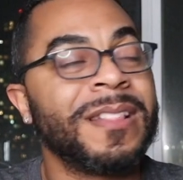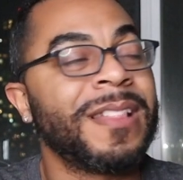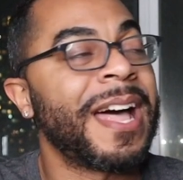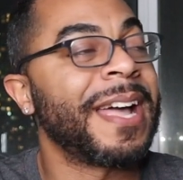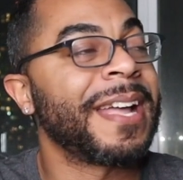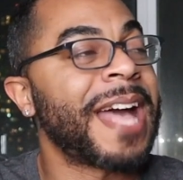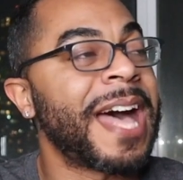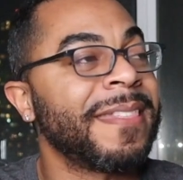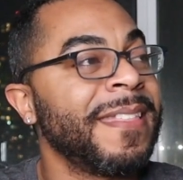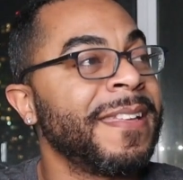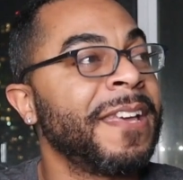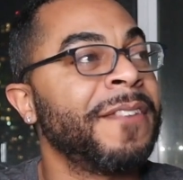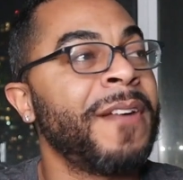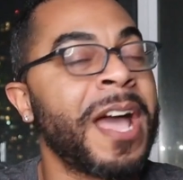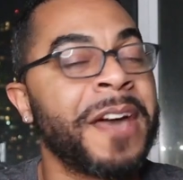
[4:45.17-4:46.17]
Like, I
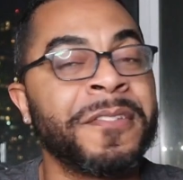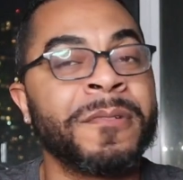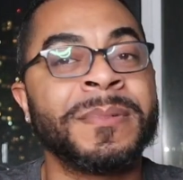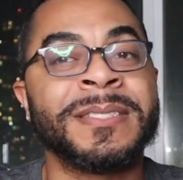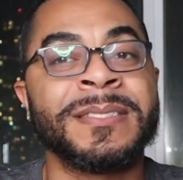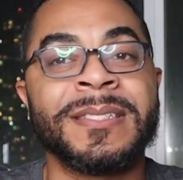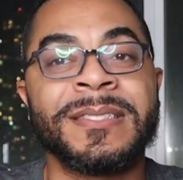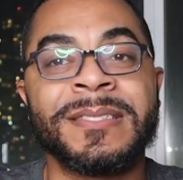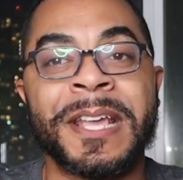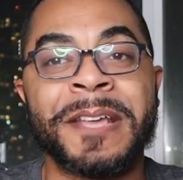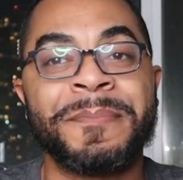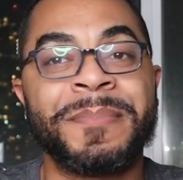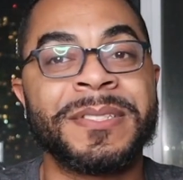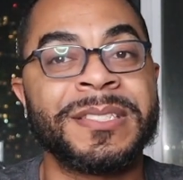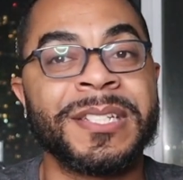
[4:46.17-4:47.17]
think if Heather was in the
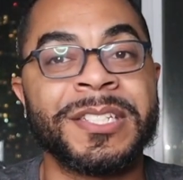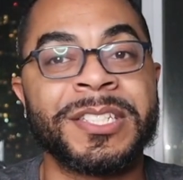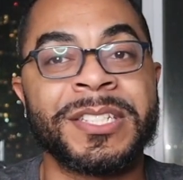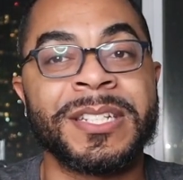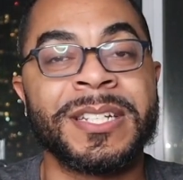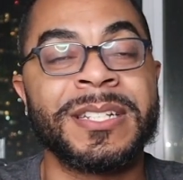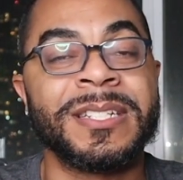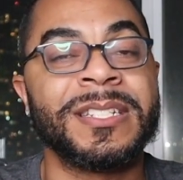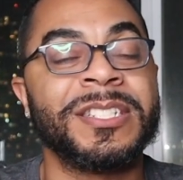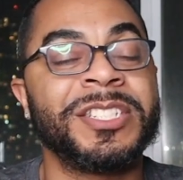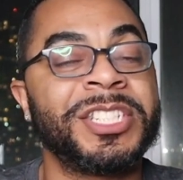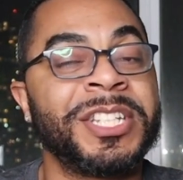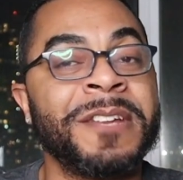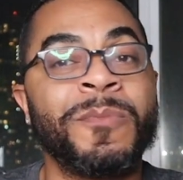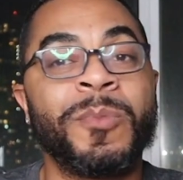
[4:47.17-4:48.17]
same position,
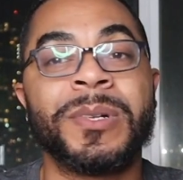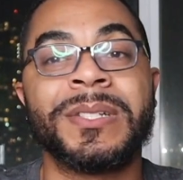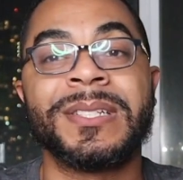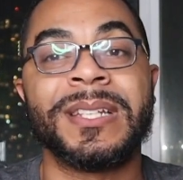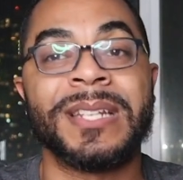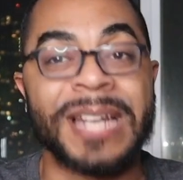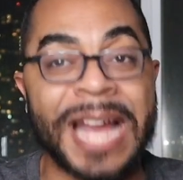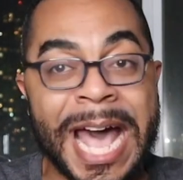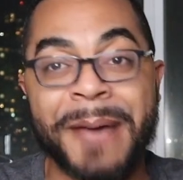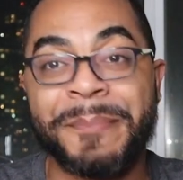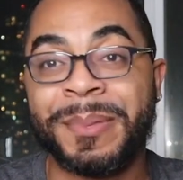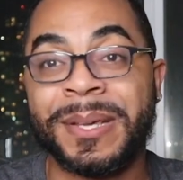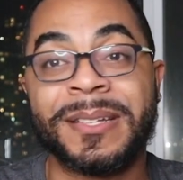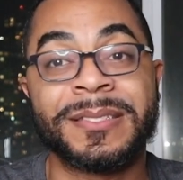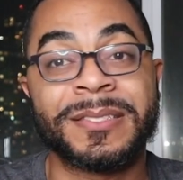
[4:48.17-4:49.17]
Jen would
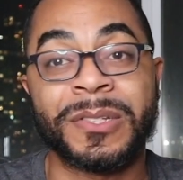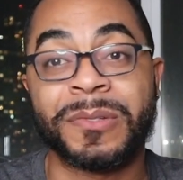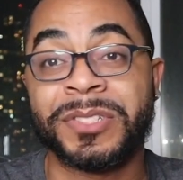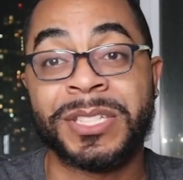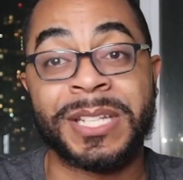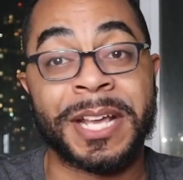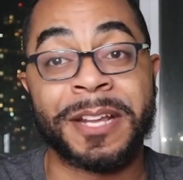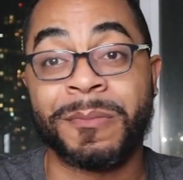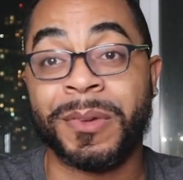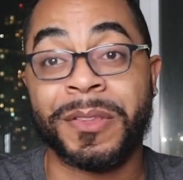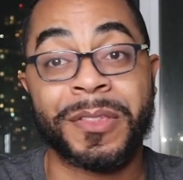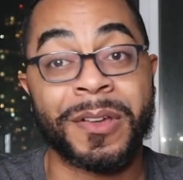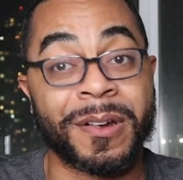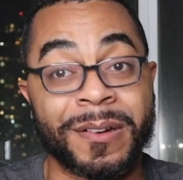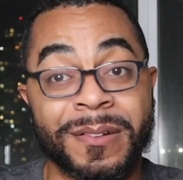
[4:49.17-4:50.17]
not be associated
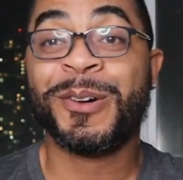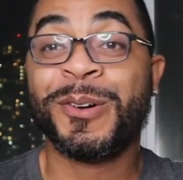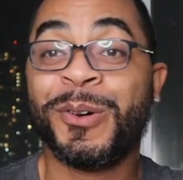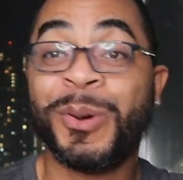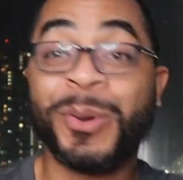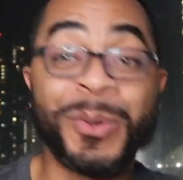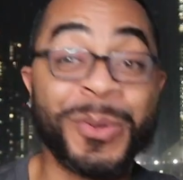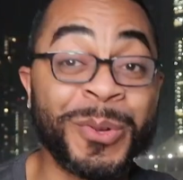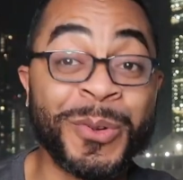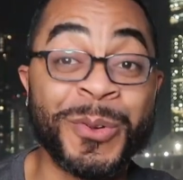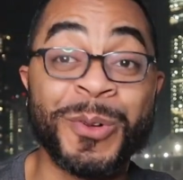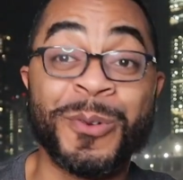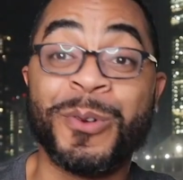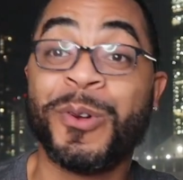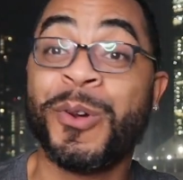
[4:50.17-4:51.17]
with her.
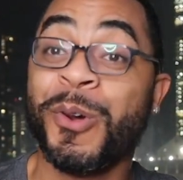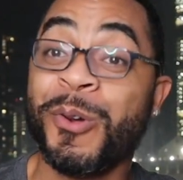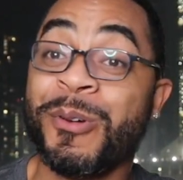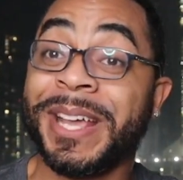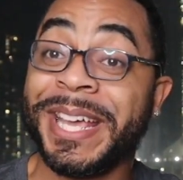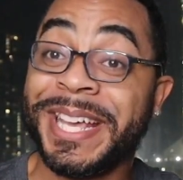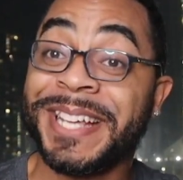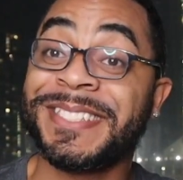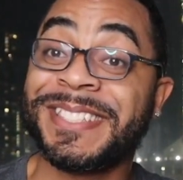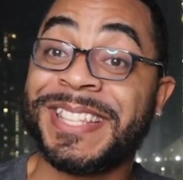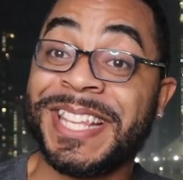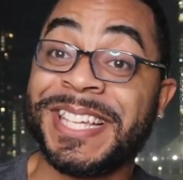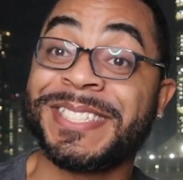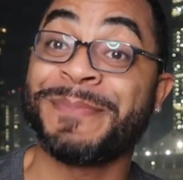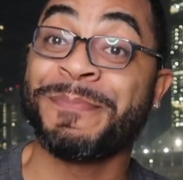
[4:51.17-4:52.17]
Who is
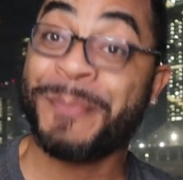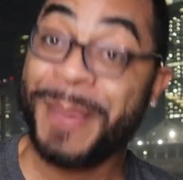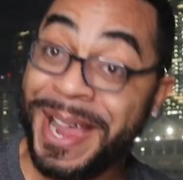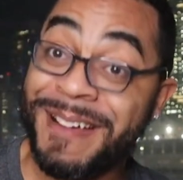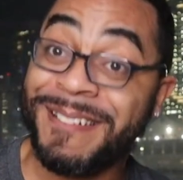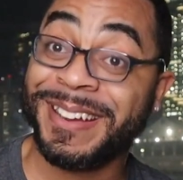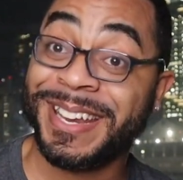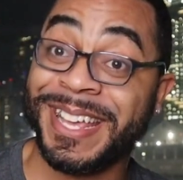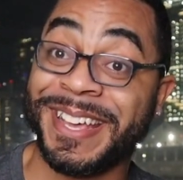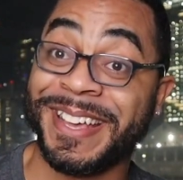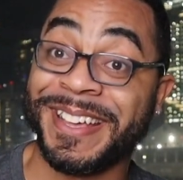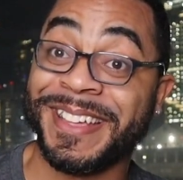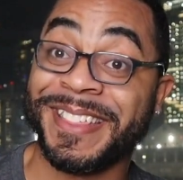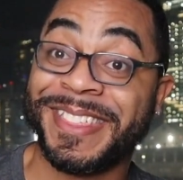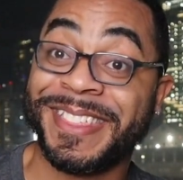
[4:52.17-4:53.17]
this
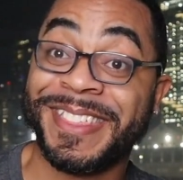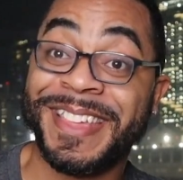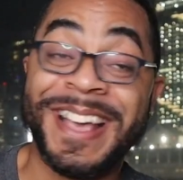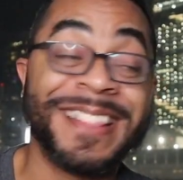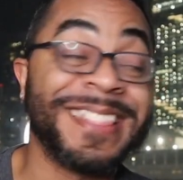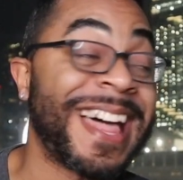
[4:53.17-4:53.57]
Meredith?